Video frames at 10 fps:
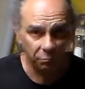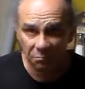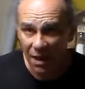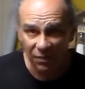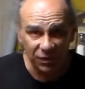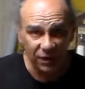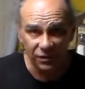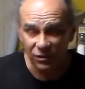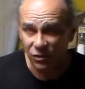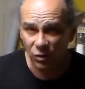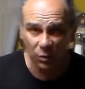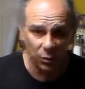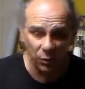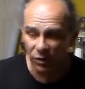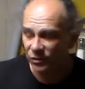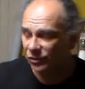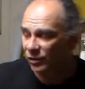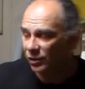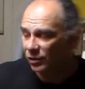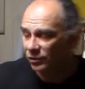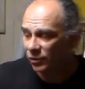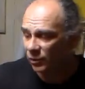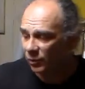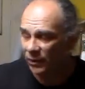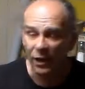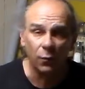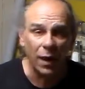methods, tools to get